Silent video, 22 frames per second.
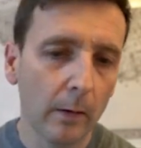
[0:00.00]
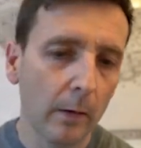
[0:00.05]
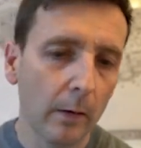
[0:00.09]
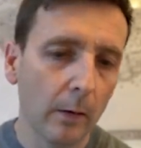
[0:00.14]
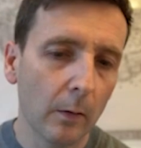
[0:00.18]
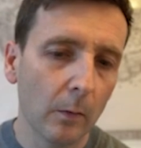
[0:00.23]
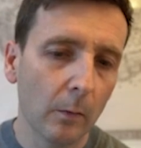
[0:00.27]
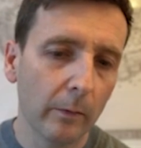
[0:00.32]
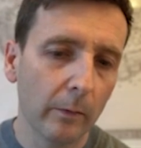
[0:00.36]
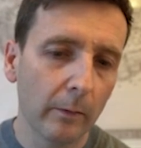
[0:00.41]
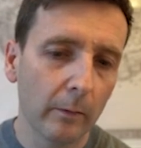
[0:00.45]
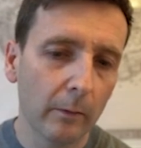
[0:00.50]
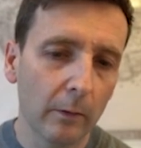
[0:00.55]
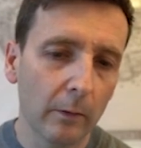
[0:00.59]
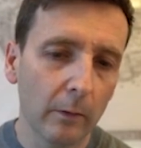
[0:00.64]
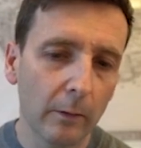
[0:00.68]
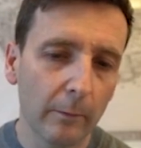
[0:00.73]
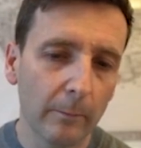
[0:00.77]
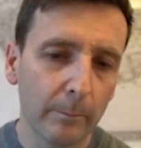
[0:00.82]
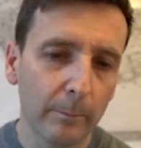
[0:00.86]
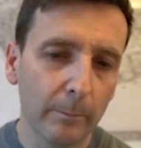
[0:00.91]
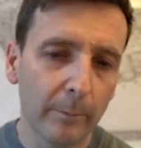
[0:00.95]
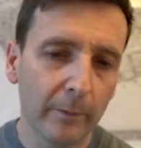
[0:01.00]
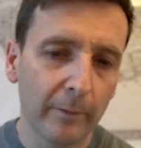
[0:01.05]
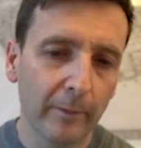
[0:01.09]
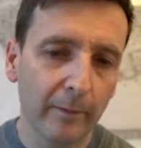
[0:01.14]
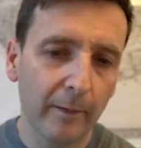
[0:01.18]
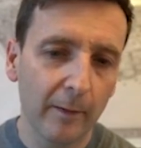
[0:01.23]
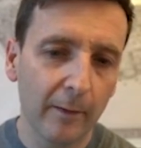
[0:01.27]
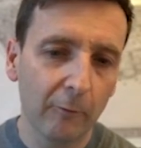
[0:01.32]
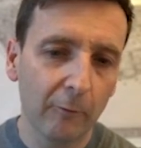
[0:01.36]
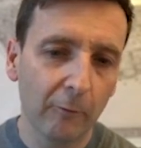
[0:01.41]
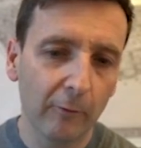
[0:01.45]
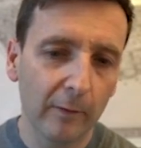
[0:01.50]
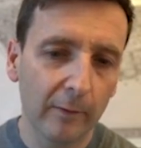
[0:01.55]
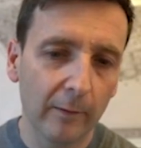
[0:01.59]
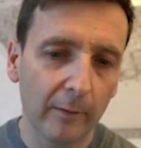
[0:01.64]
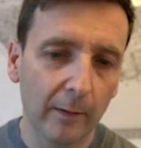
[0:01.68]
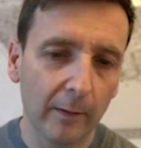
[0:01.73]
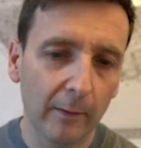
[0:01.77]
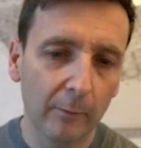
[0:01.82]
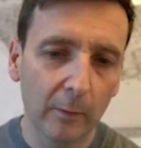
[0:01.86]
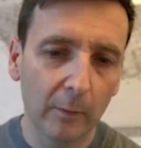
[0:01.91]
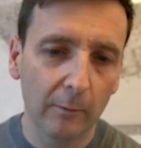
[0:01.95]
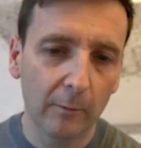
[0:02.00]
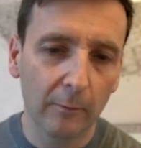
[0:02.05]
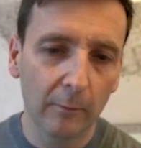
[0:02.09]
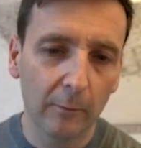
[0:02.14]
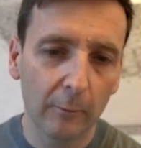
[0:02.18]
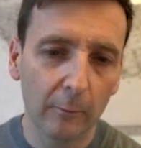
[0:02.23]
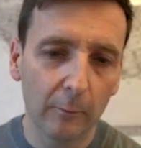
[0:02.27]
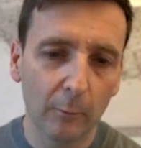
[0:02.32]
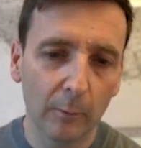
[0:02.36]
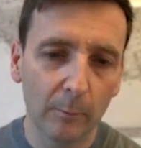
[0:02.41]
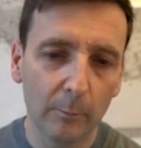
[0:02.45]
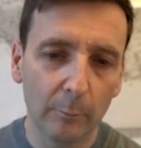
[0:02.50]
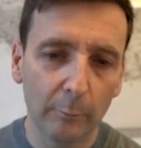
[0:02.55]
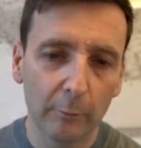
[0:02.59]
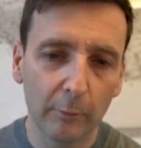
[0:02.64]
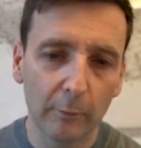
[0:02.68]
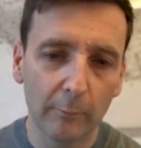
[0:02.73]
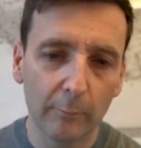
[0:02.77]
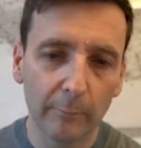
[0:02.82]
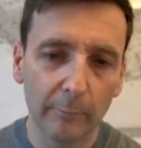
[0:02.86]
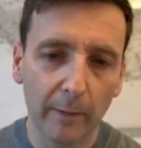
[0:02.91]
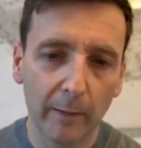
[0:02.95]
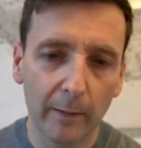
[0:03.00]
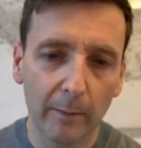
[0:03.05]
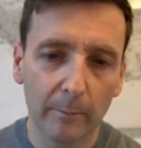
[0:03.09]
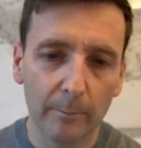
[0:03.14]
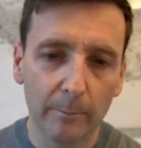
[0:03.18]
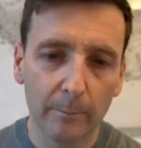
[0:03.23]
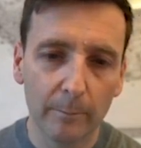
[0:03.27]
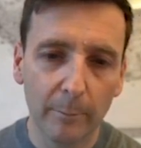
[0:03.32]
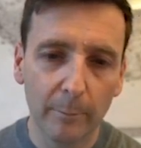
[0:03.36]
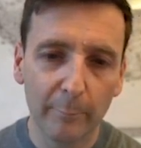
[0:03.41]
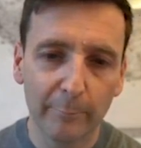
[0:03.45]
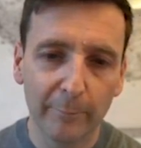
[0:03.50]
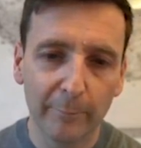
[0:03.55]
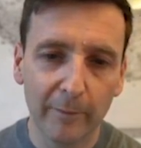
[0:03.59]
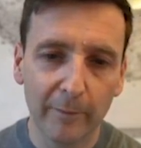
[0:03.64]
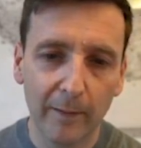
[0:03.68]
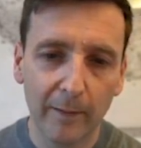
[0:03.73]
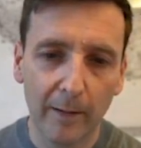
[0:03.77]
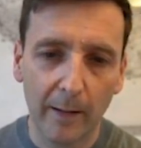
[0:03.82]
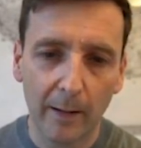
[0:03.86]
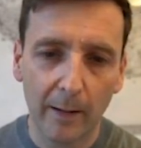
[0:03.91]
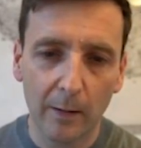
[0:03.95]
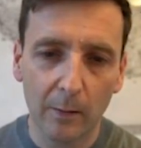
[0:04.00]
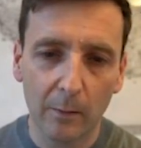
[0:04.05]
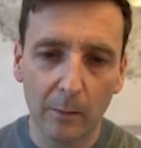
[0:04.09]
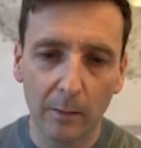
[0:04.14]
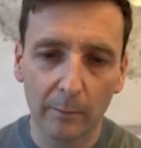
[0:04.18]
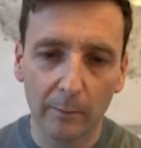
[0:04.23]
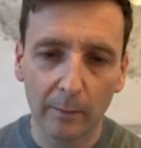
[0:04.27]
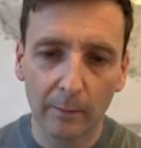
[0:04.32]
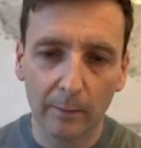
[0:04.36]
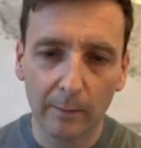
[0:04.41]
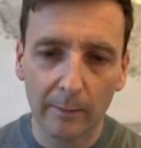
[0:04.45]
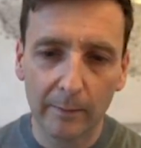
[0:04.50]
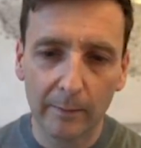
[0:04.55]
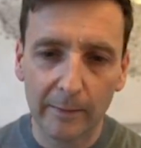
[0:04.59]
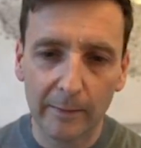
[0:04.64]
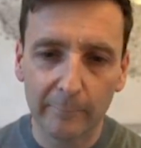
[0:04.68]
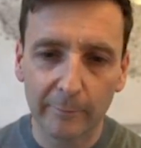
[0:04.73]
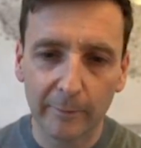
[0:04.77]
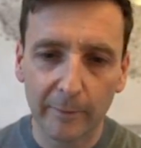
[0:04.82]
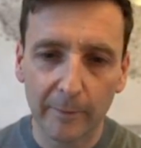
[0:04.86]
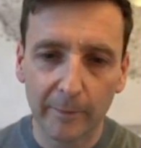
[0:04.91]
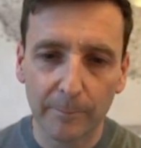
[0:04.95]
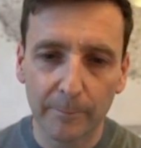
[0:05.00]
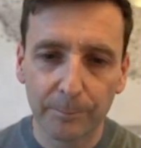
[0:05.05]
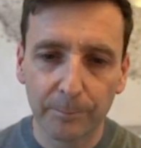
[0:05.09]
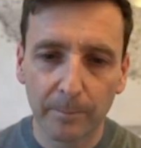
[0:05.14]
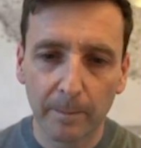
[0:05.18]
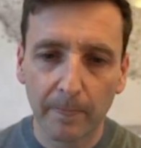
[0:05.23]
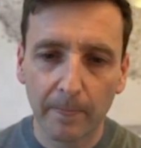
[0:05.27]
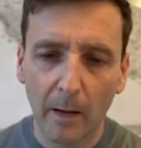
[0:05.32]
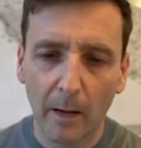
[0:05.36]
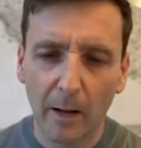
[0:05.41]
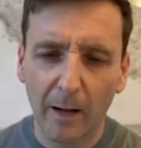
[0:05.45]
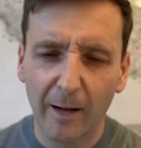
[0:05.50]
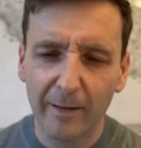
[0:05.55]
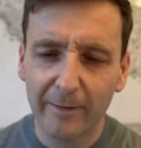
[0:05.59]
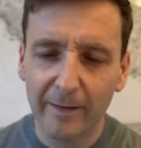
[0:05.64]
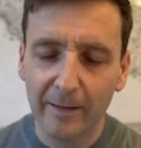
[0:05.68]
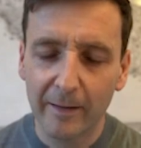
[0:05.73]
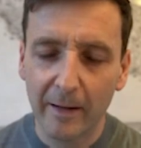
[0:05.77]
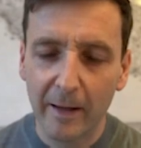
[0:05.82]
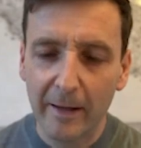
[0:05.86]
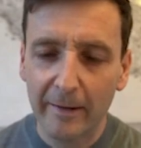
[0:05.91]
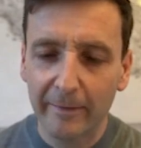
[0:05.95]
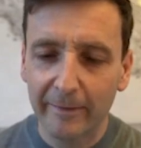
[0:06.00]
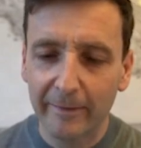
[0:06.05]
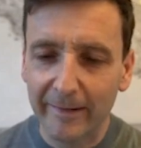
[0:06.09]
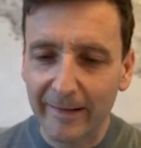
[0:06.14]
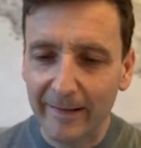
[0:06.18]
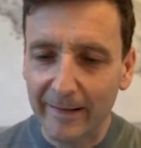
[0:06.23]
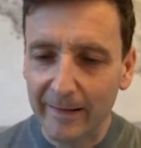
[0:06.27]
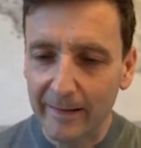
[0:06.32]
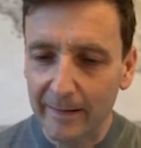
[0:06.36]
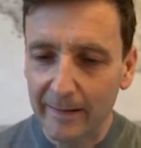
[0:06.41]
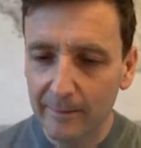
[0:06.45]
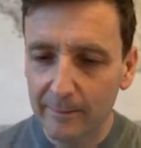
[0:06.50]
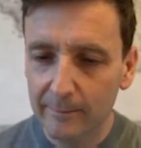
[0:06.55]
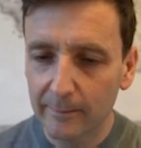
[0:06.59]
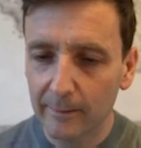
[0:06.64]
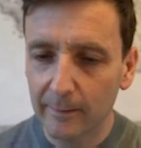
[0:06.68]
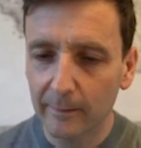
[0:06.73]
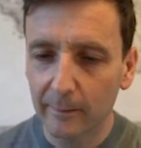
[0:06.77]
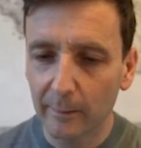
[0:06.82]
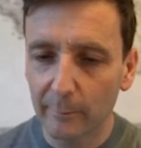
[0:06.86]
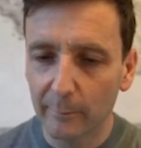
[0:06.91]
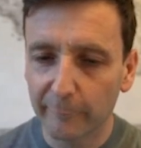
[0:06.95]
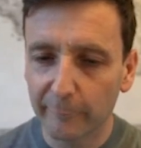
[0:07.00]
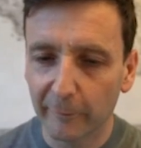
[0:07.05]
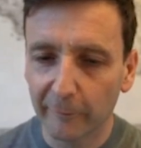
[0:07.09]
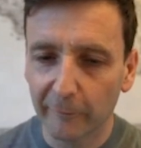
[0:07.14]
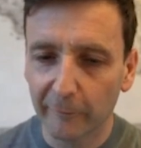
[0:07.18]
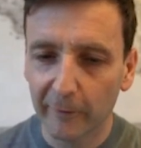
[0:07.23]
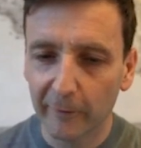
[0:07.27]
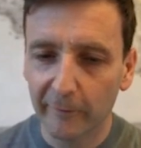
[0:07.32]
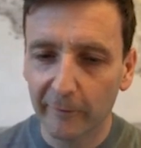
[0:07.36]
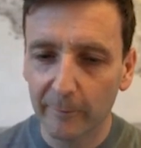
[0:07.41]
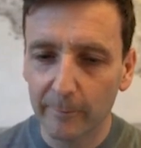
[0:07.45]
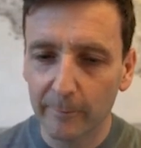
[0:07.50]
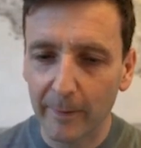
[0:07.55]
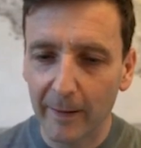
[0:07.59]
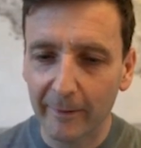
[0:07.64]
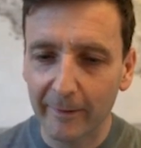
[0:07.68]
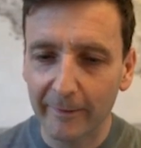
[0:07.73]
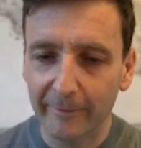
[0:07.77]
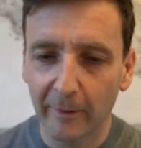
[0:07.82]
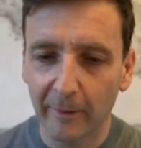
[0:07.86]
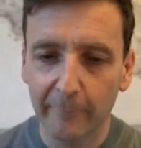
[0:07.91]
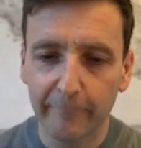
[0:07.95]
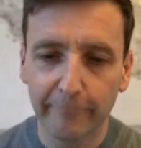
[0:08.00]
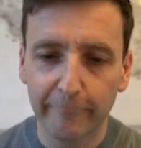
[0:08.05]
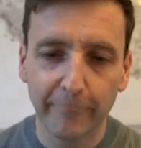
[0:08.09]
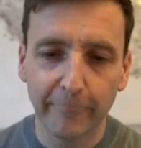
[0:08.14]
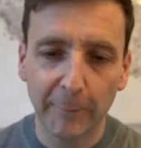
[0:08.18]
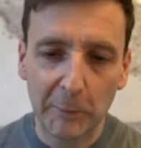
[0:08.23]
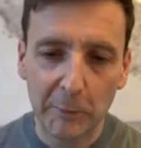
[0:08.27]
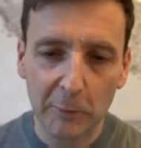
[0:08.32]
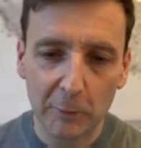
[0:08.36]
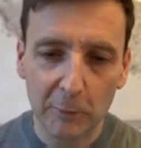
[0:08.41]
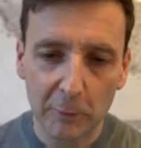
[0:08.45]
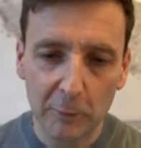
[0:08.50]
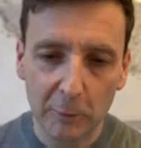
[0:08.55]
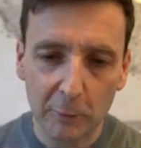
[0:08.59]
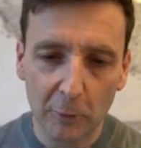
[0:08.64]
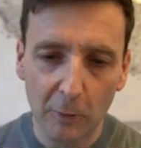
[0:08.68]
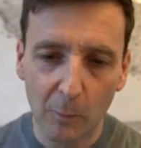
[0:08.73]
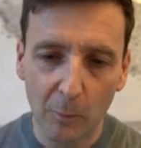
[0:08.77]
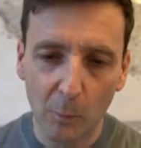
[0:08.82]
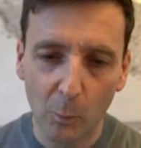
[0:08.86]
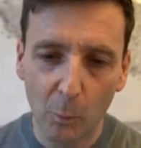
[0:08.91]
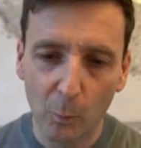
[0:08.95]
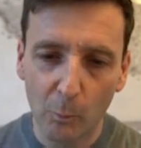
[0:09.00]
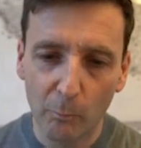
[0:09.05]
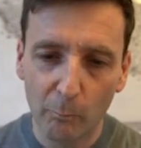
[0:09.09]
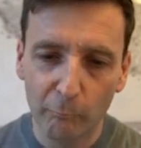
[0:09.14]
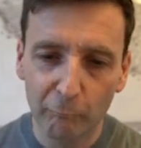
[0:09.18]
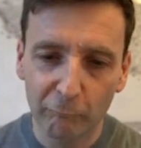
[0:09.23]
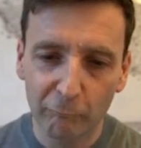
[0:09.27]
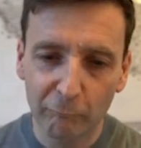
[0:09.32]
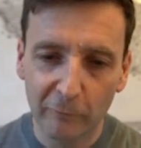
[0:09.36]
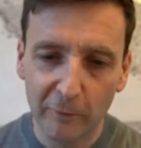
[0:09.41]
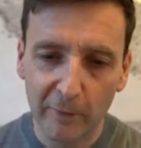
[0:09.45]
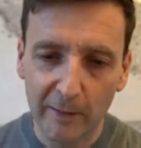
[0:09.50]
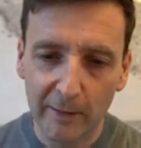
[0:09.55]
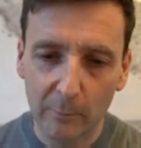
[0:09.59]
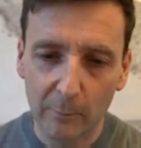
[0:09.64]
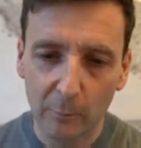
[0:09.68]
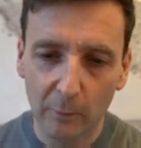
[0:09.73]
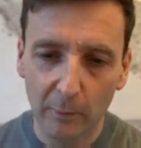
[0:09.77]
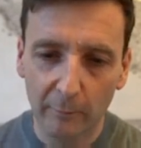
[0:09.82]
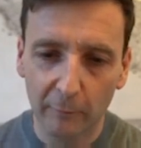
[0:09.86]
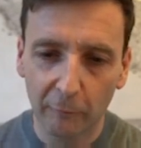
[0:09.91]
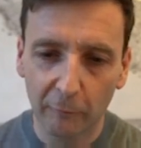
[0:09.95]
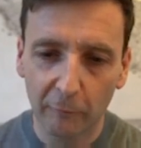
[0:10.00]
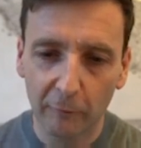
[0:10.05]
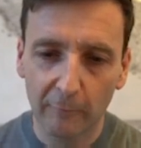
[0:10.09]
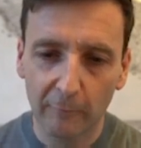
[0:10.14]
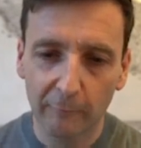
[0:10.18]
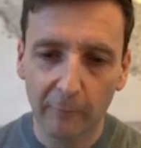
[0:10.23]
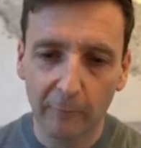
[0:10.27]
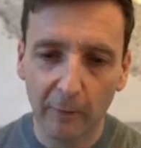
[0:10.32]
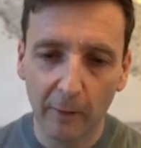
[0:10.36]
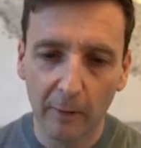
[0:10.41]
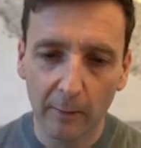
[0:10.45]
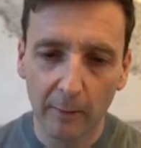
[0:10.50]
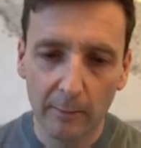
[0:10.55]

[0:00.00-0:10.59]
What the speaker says: There are potentially things we could do to improve that, but for now I'm going to leave it. I think the key thing that I'm frustrated about is I forgot really what I should have done